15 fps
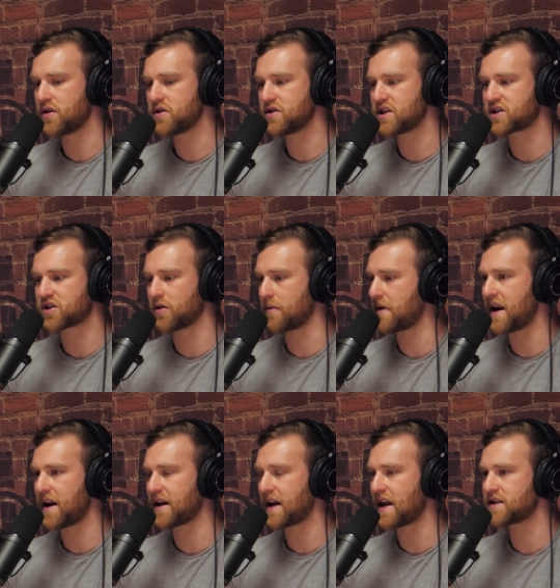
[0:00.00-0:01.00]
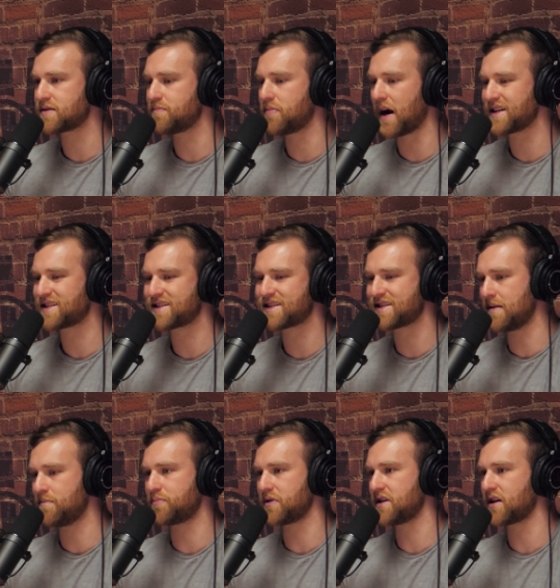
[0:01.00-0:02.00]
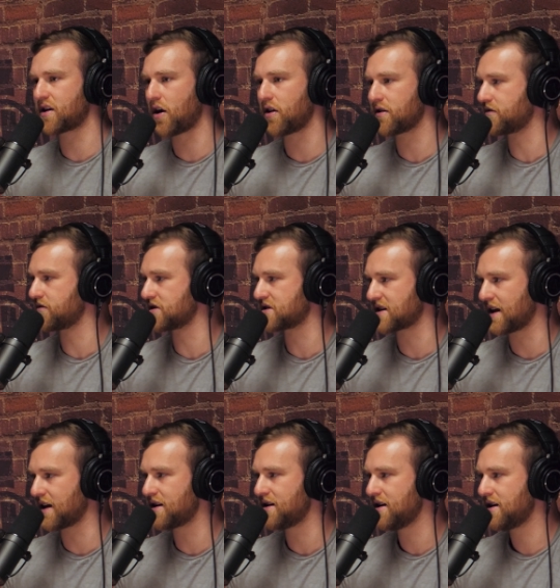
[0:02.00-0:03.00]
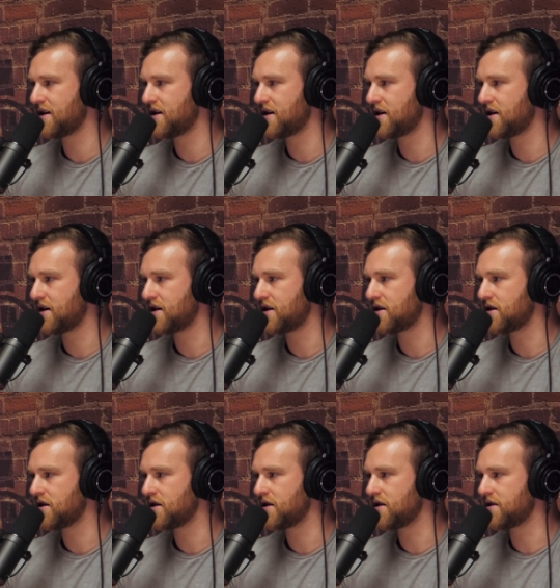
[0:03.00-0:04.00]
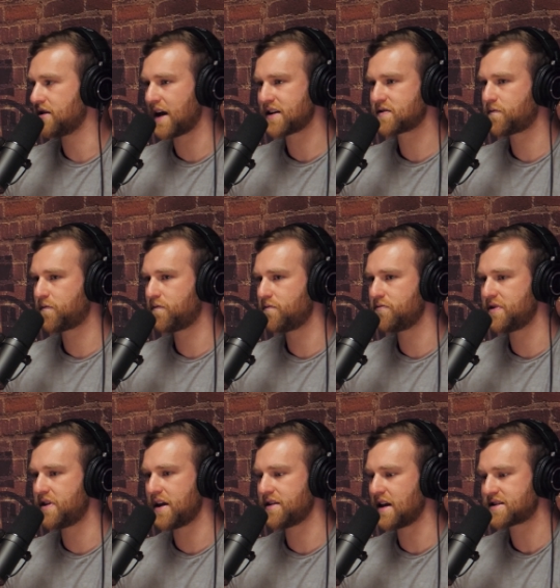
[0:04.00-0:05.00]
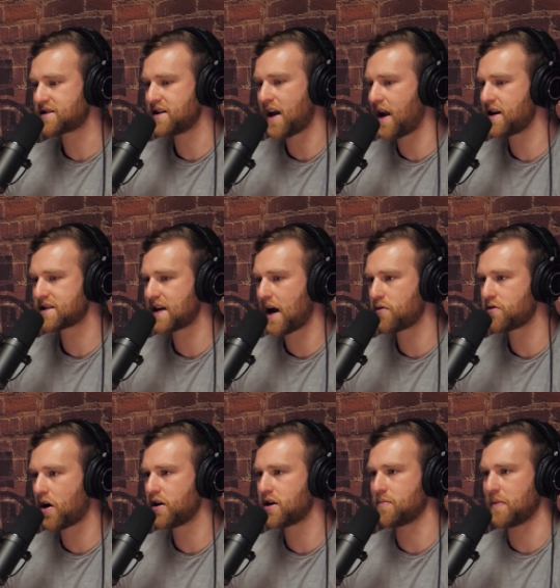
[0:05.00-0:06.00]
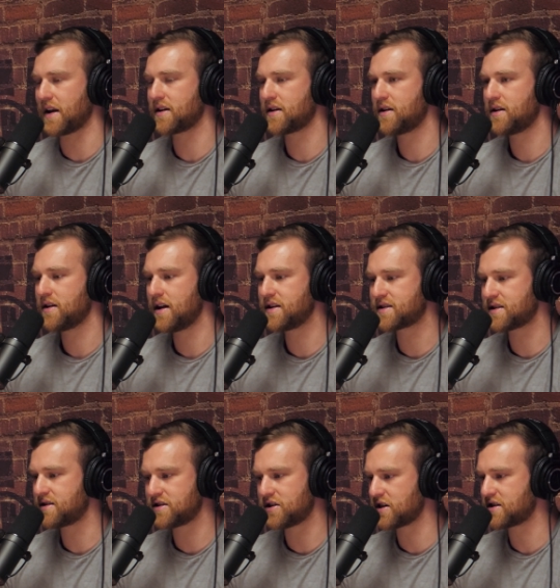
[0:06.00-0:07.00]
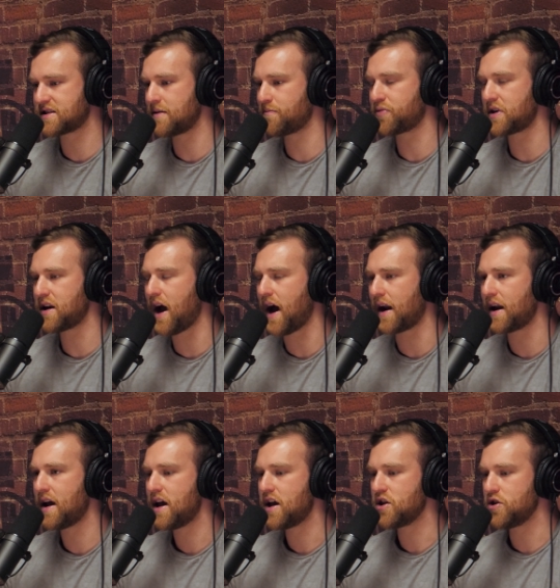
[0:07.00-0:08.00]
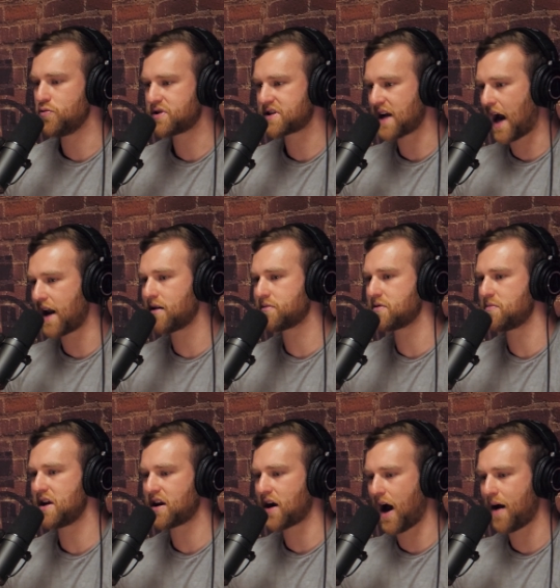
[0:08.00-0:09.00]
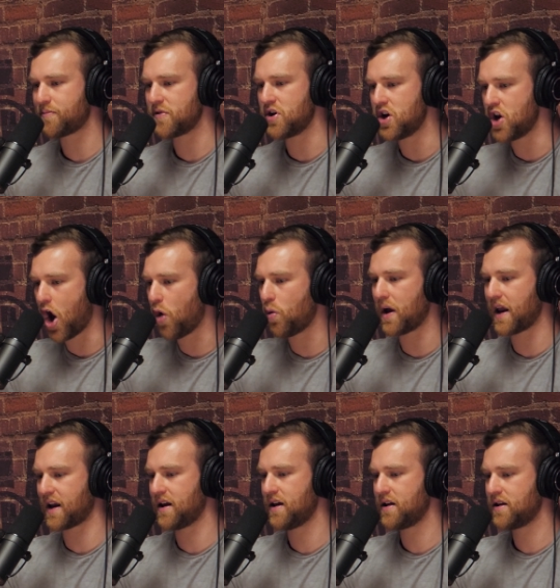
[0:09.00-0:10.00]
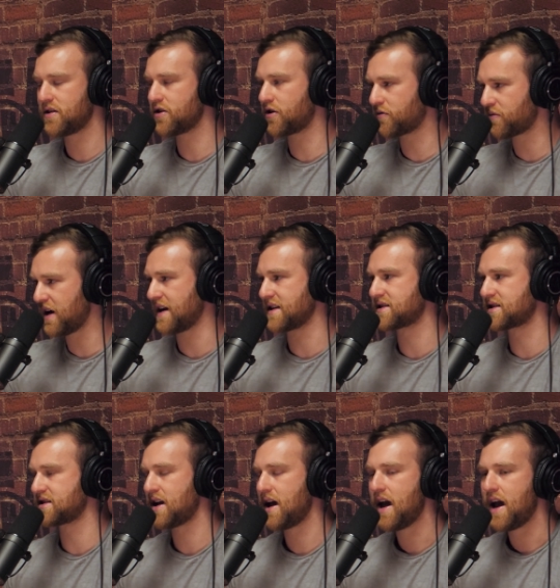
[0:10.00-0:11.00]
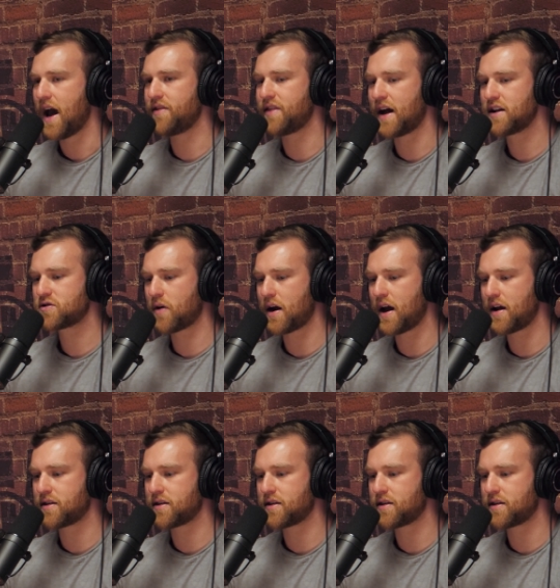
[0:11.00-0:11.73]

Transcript: discriminated against by simply the color of your skin. That's not a sound argument. It's just simply not. You sign up to be a cop knowing the risks. And that's why I